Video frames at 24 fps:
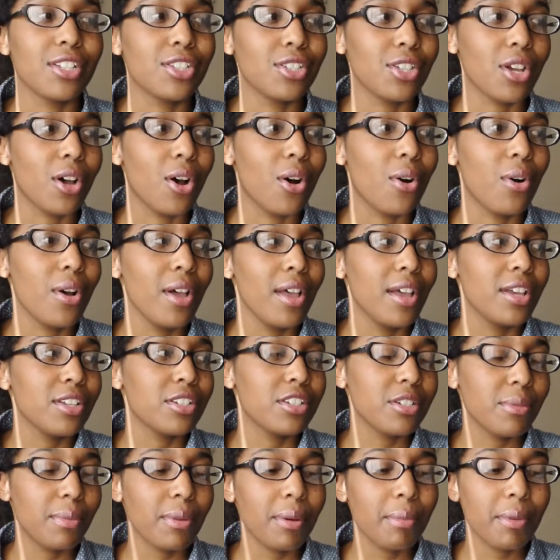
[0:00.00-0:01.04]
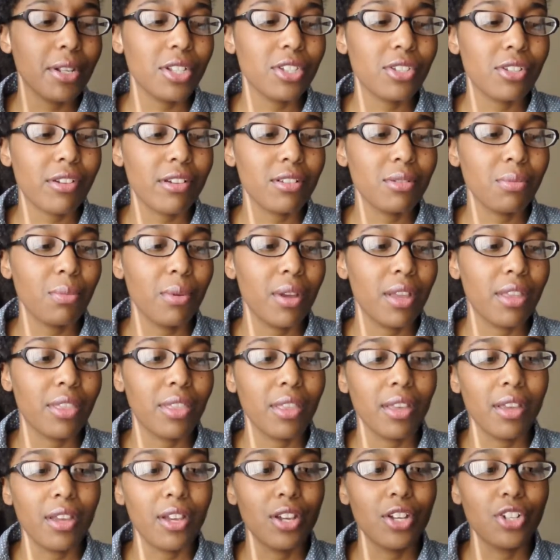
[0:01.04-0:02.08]
So she pretty much starts with
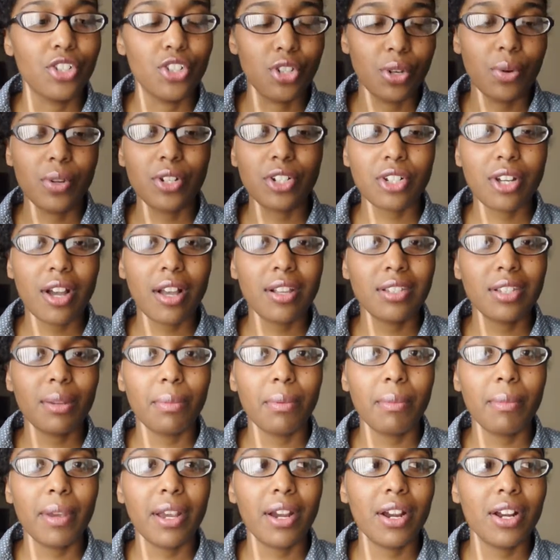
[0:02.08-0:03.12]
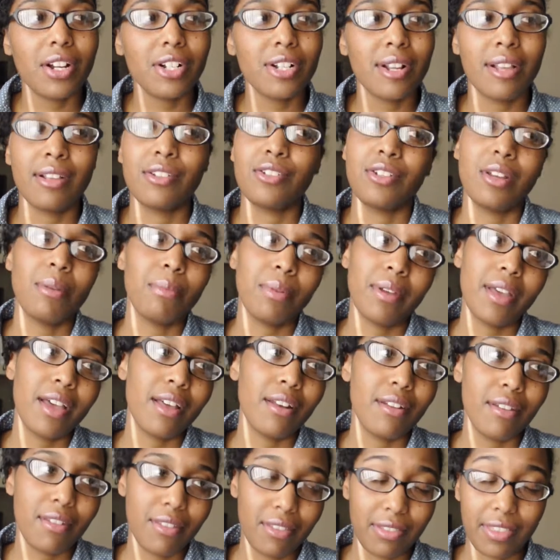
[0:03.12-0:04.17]
Jewish concept of marriage, jump ahead
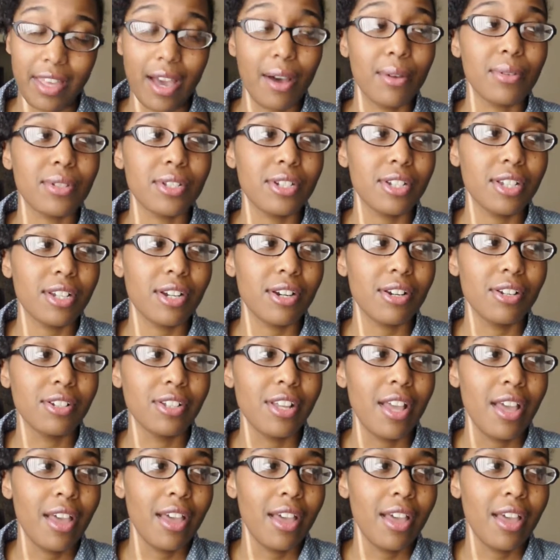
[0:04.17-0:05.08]
1,000 years,